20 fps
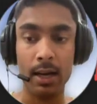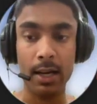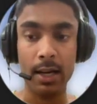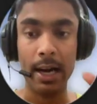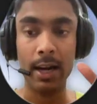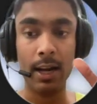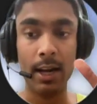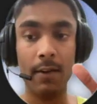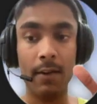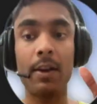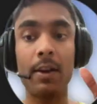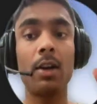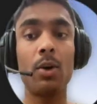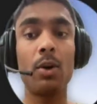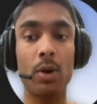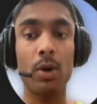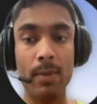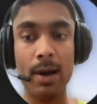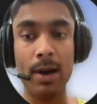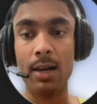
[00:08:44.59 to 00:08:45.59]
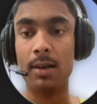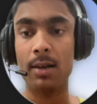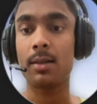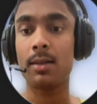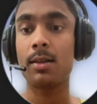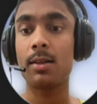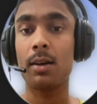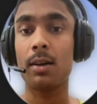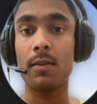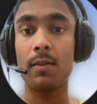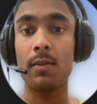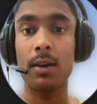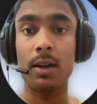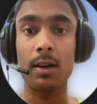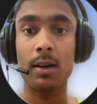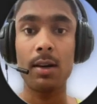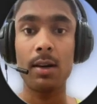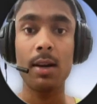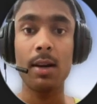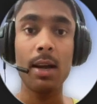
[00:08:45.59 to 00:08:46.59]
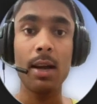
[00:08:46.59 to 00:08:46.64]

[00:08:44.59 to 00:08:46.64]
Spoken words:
at every load balance server,